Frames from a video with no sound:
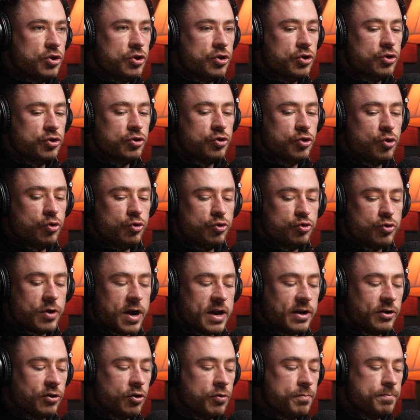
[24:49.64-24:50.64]
You
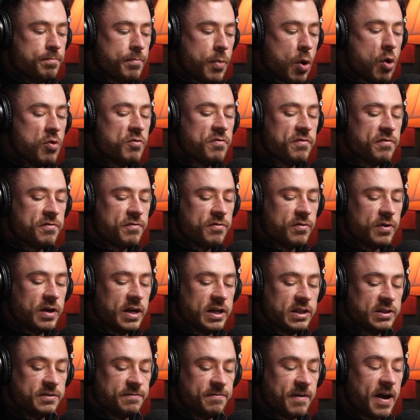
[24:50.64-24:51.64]
trying to do both
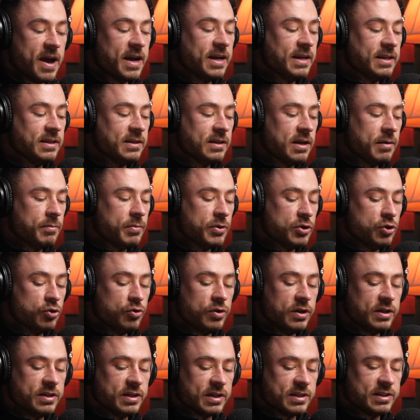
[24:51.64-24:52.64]
is fine, but you
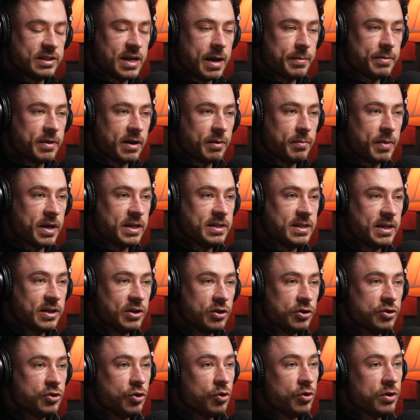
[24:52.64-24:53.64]
need to accept that it might take
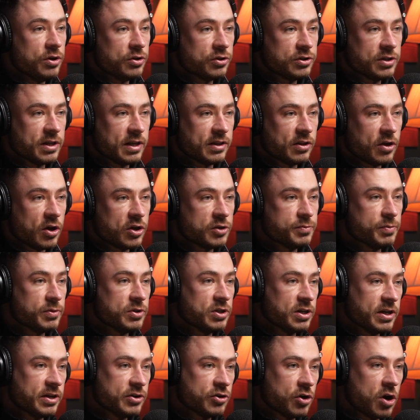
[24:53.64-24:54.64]
you 2 years to get the house, but
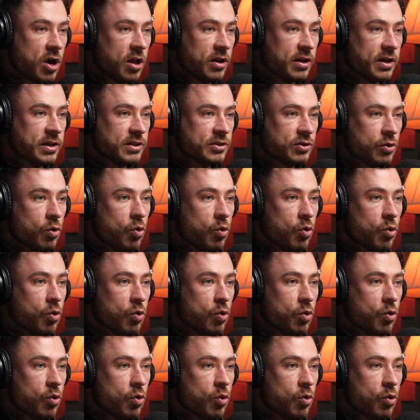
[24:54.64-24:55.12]
you did your holidays.